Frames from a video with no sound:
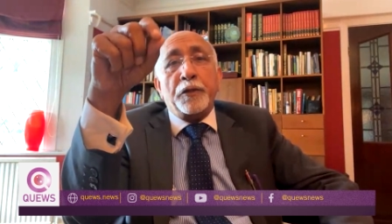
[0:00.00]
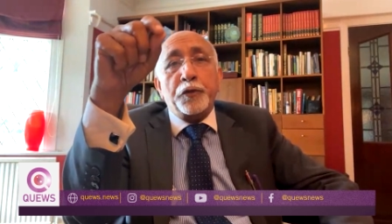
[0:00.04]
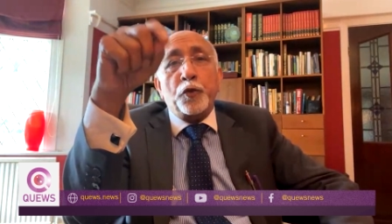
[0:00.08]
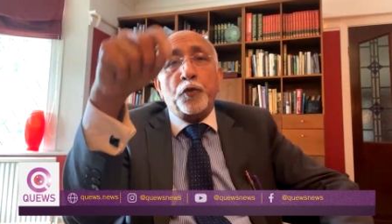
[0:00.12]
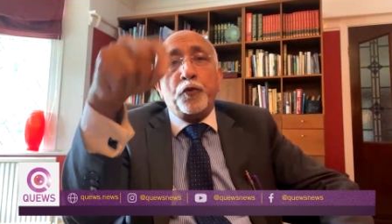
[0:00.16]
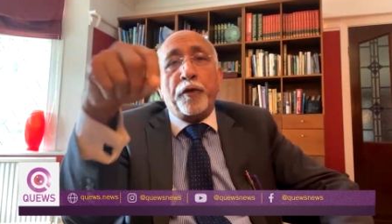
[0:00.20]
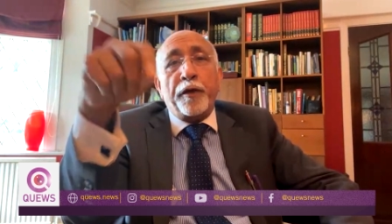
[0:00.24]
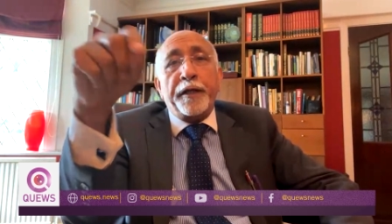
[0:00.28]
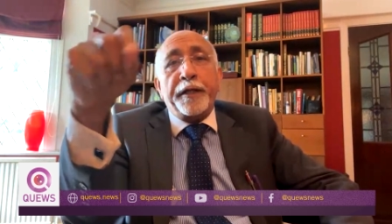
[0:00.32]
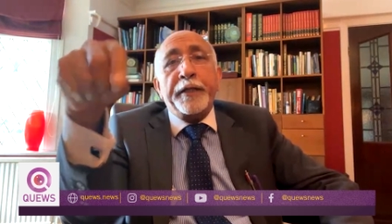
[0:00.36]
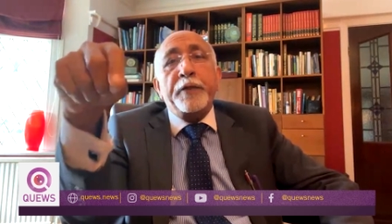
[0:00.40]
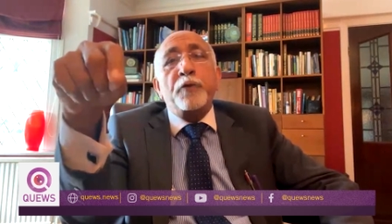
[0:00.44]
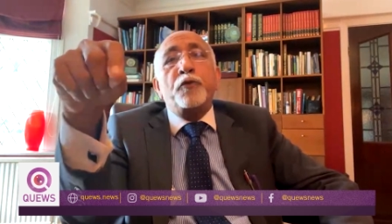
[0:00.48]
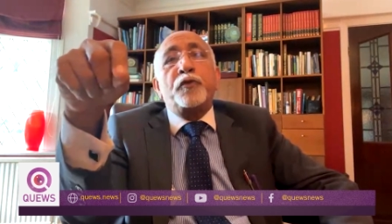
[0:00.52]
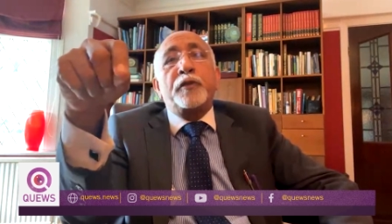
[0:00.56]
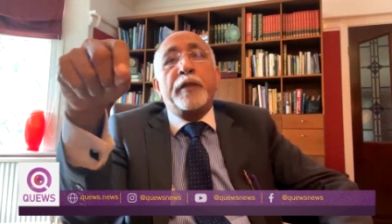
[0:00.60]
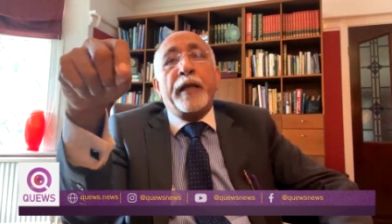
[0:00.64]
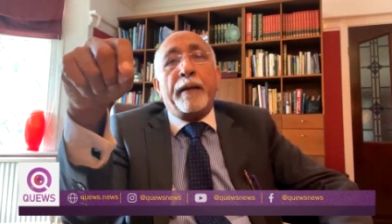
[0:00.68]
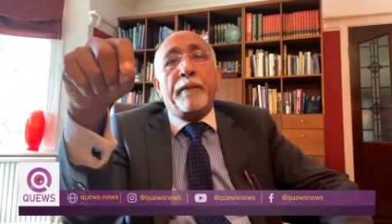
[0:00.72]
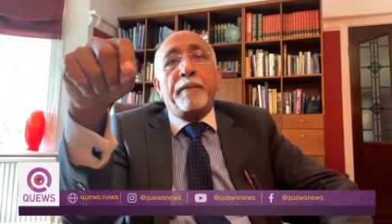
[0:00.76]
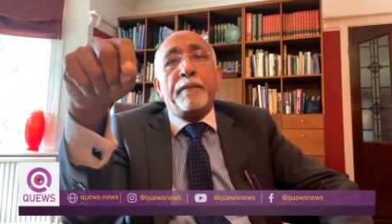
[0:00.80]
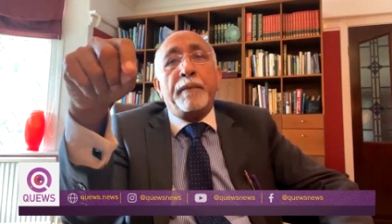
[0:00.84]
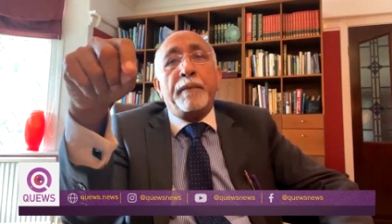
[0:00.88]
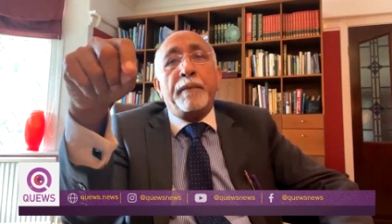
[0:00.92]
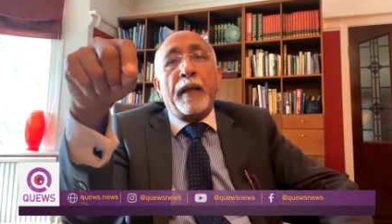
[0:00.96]
you
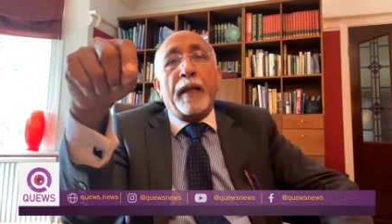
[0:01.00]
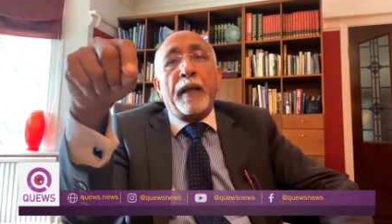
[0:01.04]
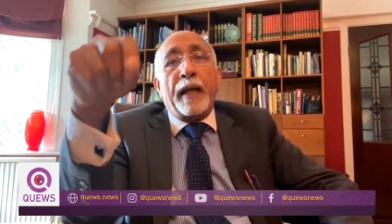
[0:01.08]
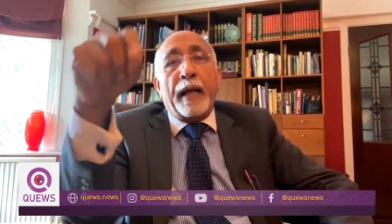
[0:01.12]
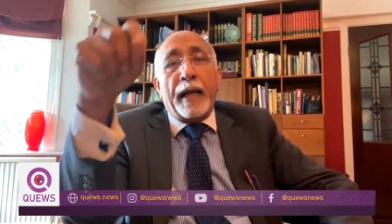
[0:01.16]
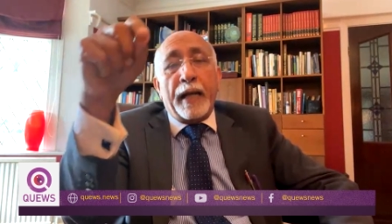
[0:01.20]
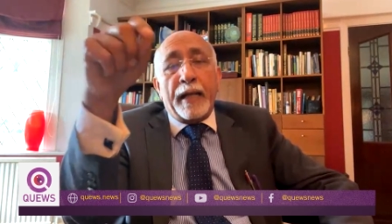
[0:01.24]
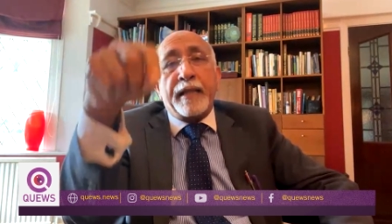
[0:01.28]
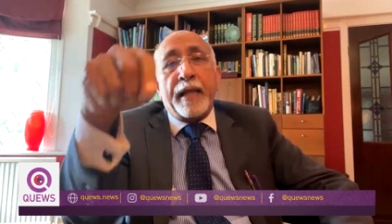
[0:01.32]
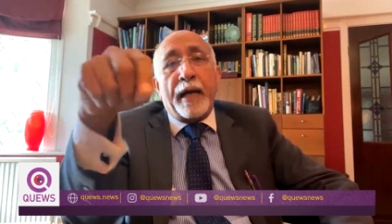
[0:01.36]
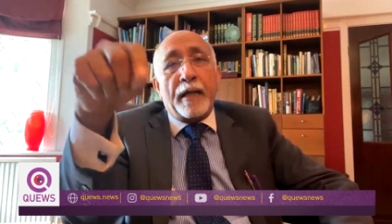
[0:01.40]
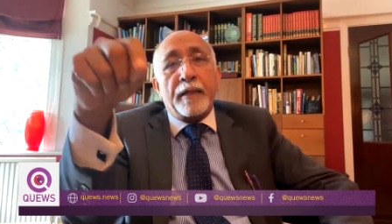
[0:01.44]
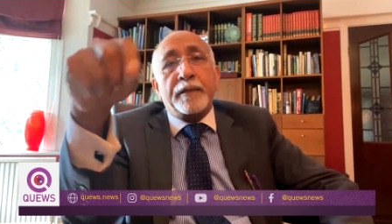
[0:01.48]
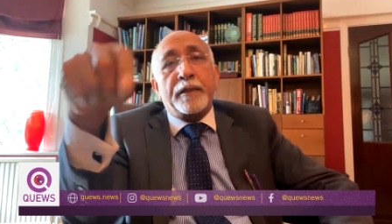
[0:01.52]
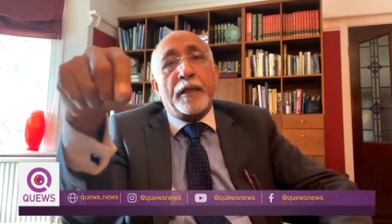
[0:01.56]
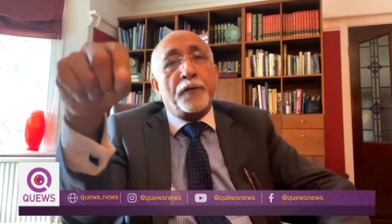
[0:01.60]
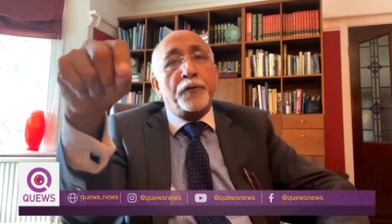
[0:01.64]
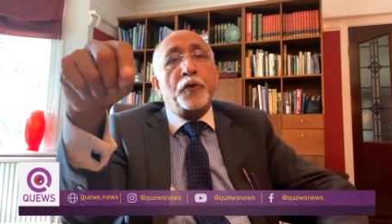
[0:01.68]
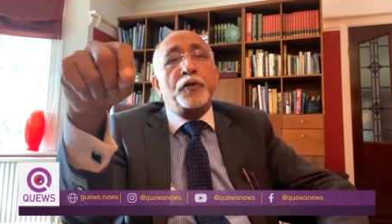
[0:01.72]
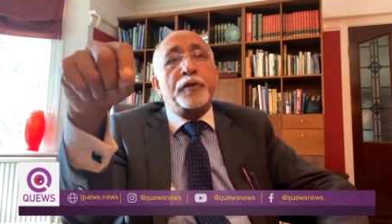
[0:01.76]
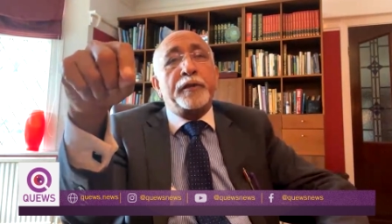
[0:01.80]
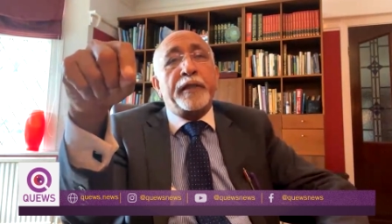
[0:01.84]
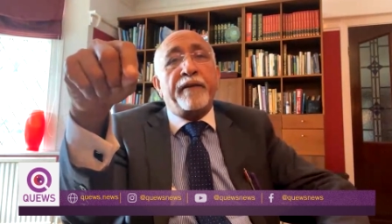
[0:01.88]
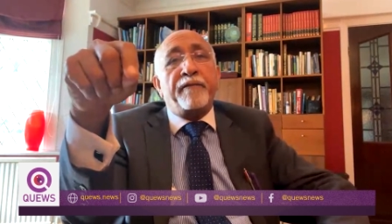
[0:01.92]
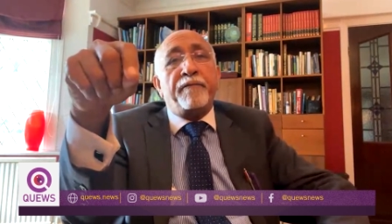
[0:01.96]
reduce them, and that's
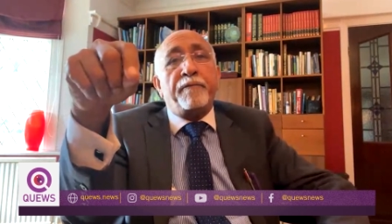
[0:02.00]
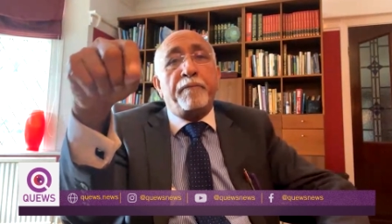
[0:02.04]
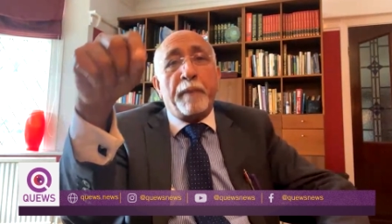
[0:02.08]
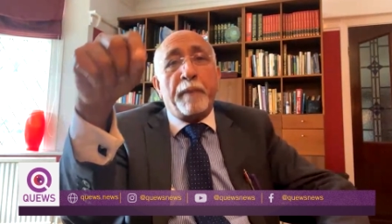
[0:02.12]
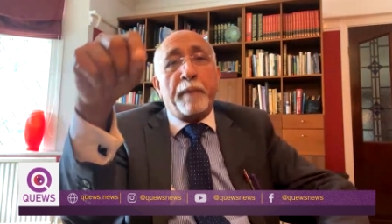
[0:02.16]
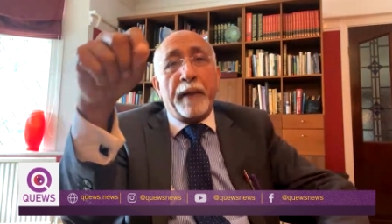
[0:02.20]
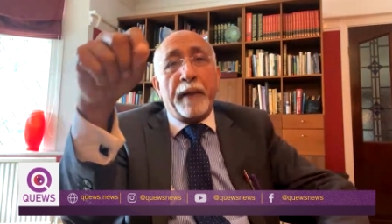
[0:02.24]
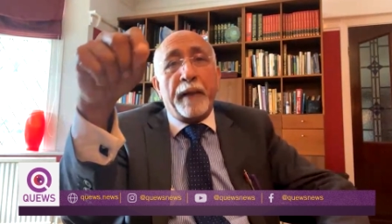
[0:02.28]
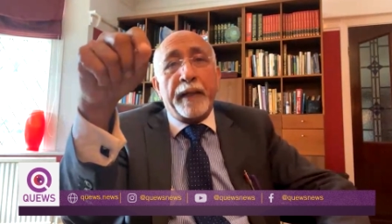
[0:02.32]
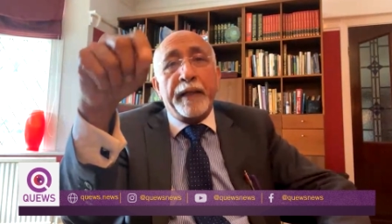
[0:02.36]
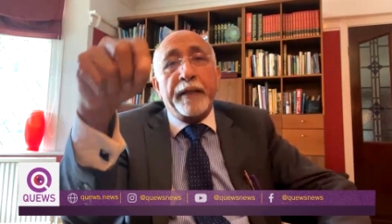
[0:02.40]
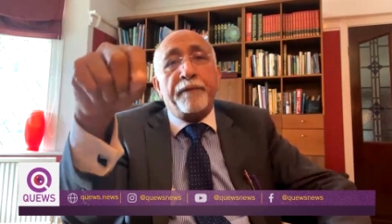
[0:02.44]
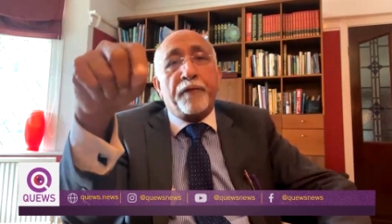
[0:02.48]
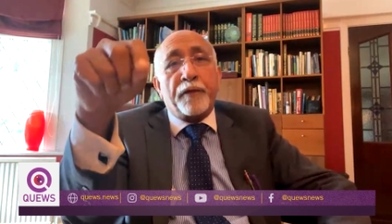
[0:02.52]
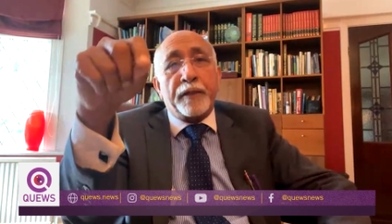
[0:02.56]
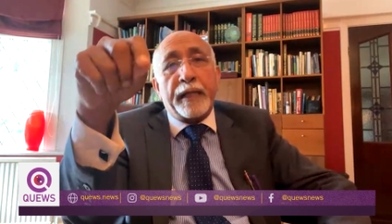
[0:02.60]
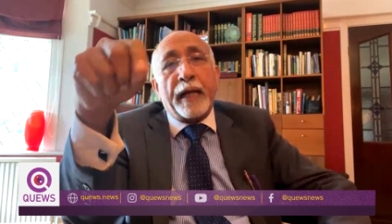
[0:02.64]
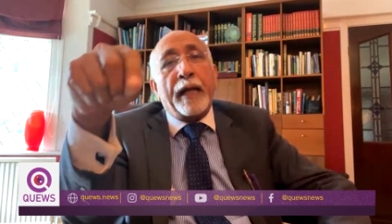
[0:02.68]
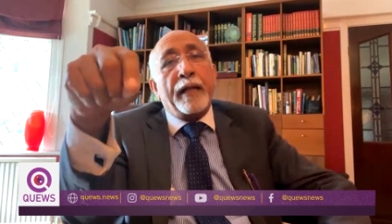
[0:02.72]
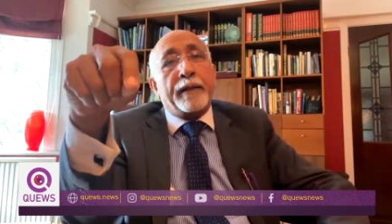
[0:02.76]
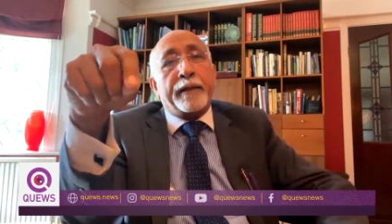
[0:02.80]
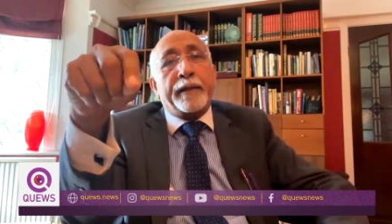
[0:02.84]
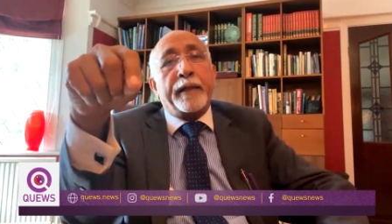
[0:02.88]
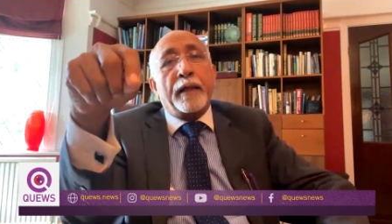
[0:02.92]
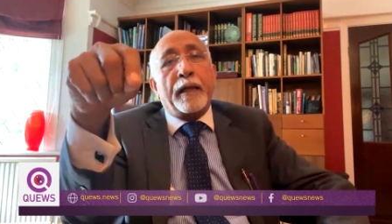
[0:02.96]
how you save money for
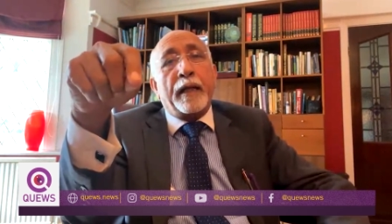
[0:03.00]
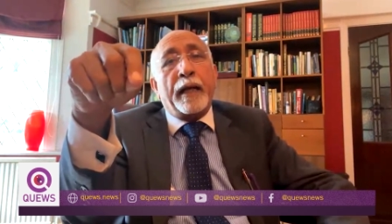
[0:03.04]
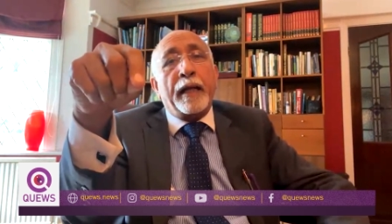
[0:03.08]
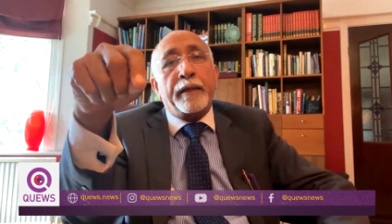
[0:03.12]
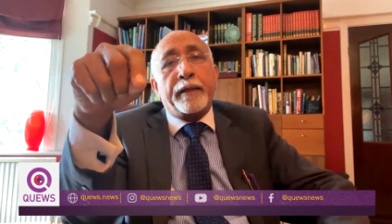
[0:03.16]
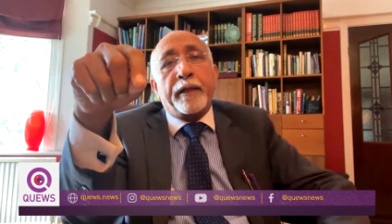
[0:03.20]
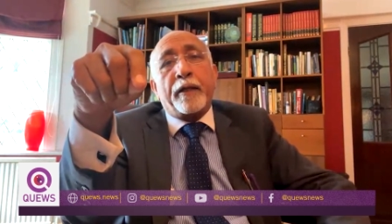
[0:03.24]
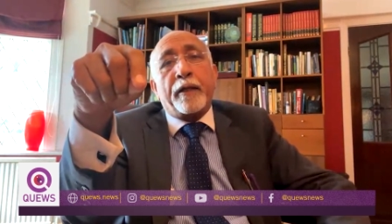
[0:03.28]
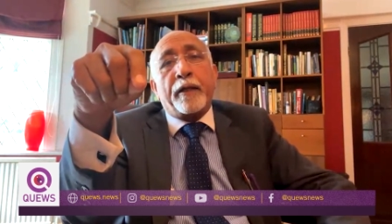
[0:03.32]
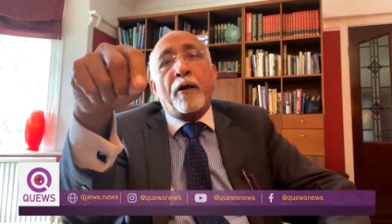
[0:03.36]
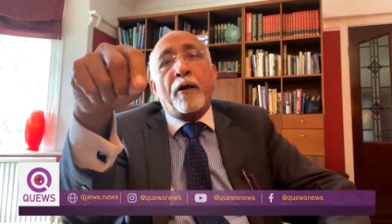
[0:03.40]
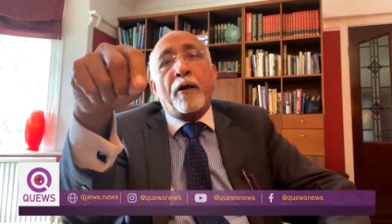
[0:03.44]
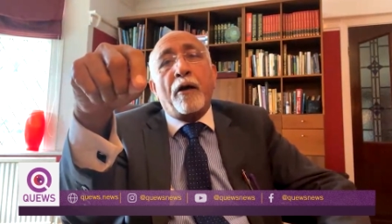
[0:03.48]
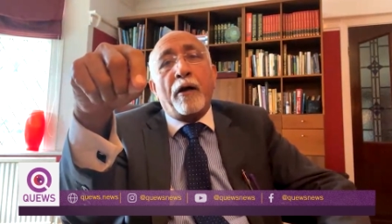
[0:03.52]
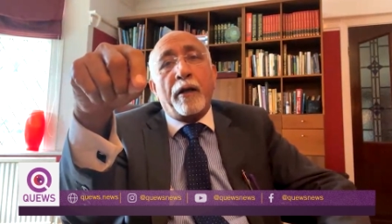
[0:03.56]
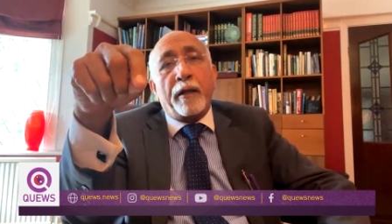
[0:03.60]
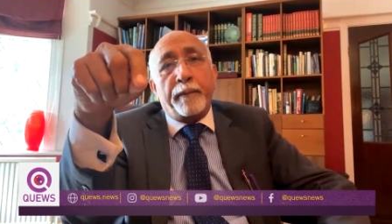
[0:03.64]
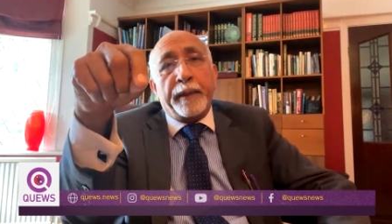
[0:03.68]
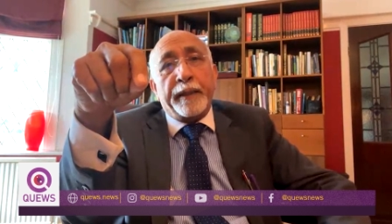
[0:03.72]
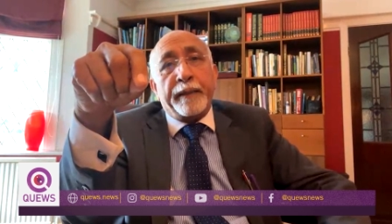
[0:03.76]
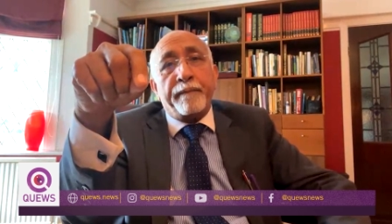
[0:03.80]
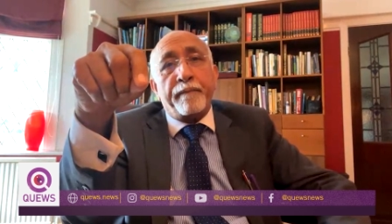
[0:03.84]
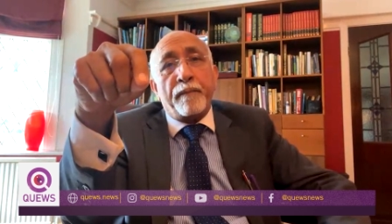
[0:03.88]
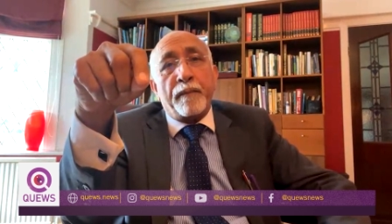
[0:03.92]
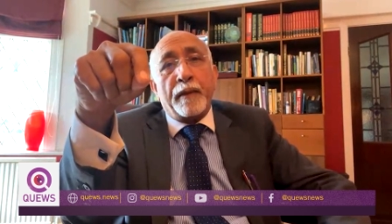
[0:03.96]
the health
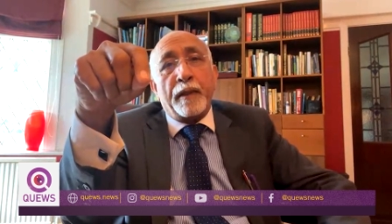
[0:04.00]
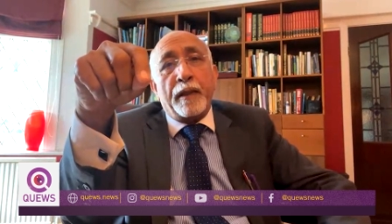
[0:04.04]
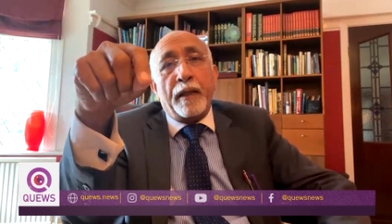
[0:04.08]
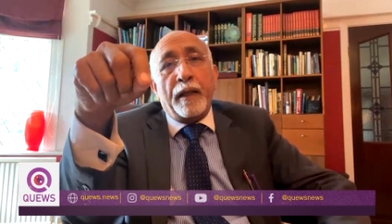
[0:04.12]
economy.